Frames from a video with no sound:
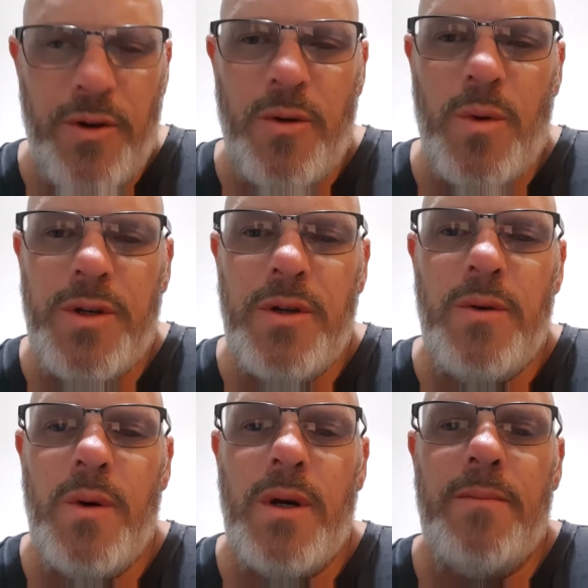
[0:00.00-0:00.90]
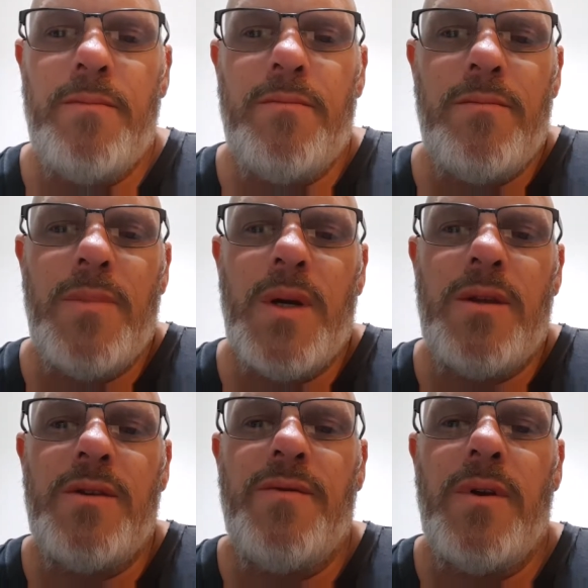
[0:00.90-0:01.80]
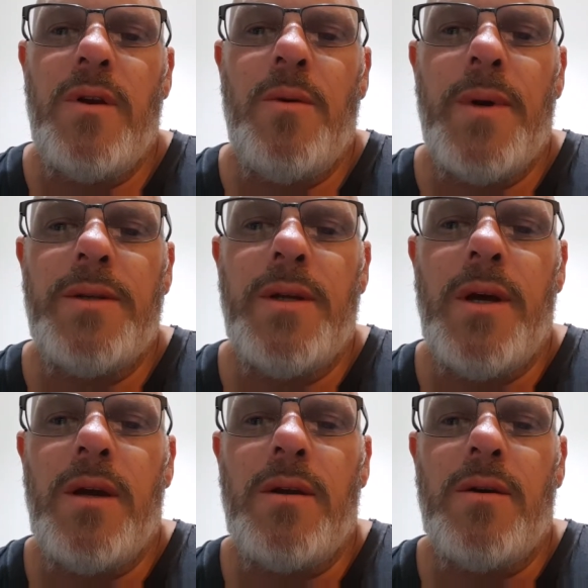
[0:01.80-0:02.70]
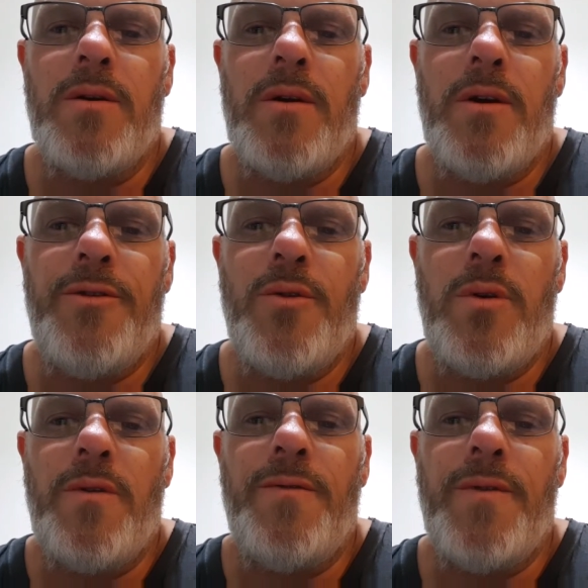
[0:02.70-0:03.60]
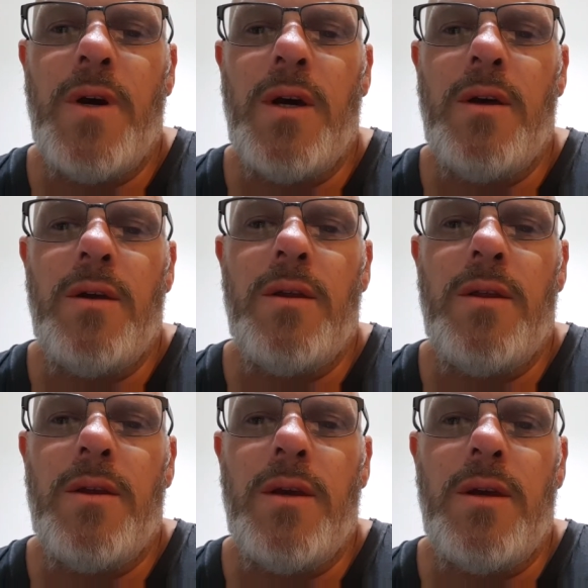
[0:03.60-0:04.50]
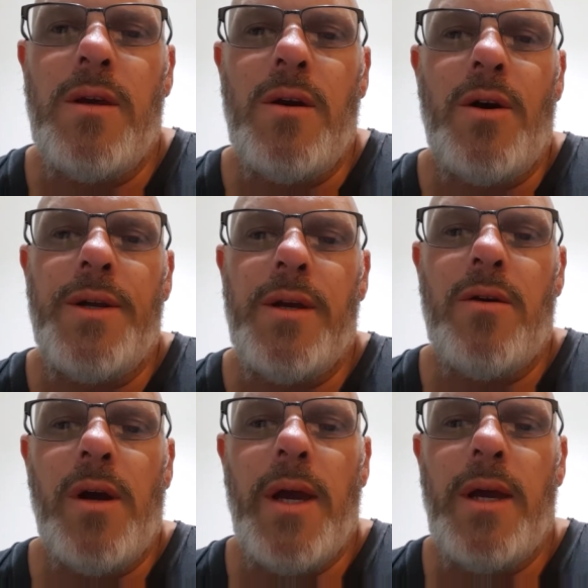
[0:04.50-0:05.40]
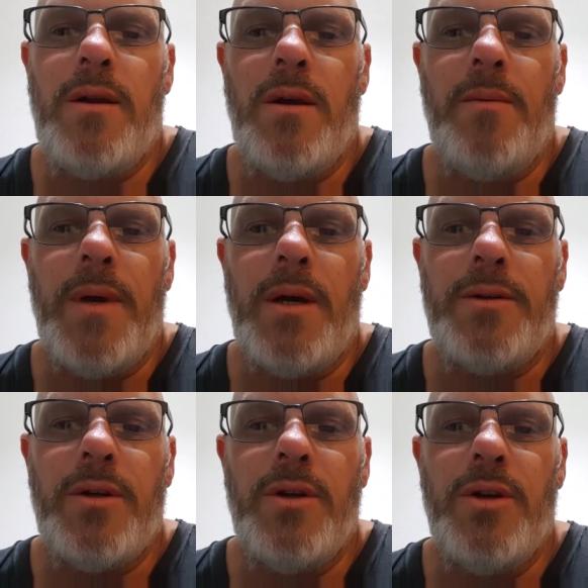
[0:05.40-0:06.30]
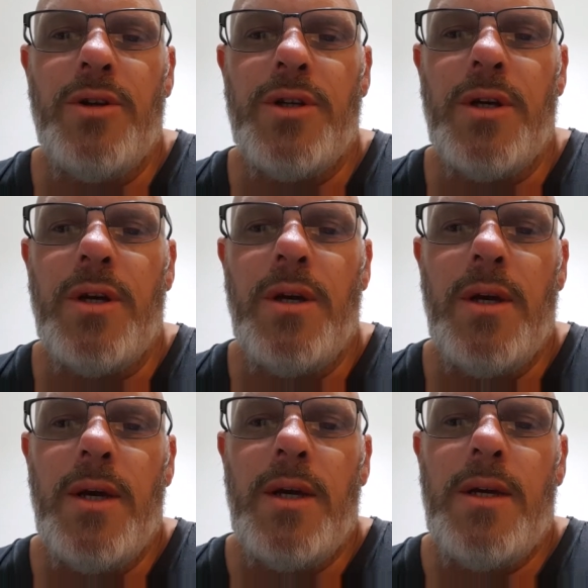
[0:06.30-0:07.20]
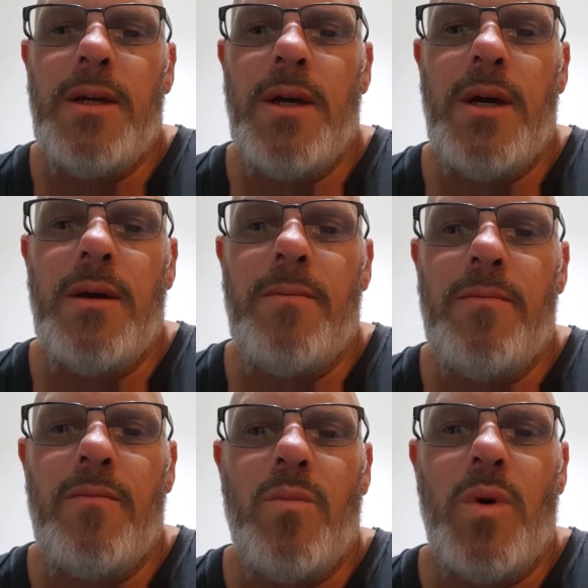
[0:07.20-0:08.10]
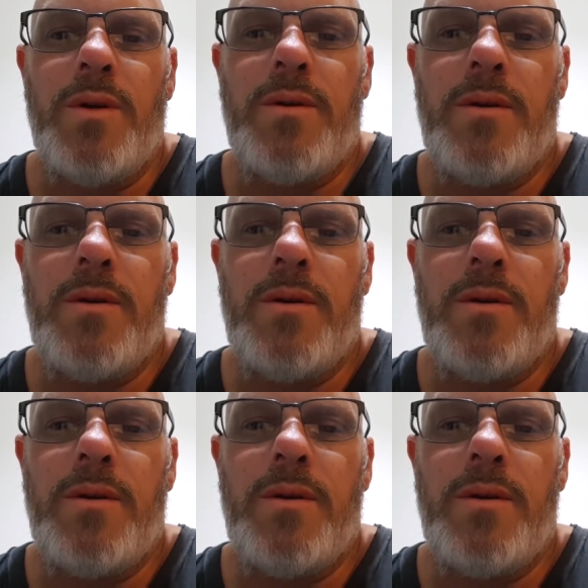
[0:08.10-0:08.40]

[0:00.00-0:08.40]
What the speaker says: what to make this video about today, and I thought of the idea I had about inertia, what